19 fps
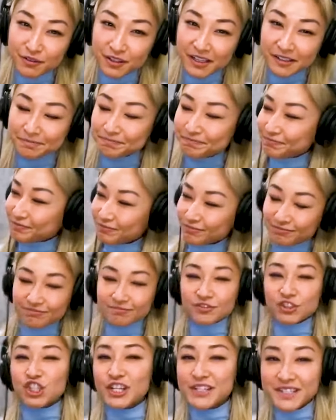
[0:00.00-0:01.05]
than
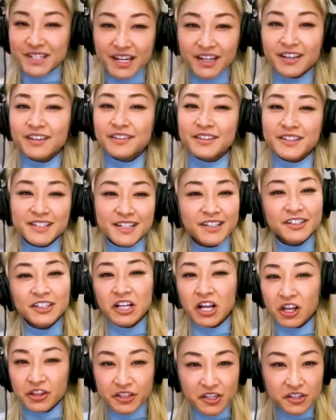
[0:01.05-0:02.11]
just taking the data
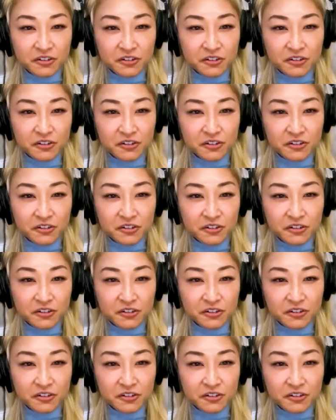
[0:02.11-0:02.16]
on the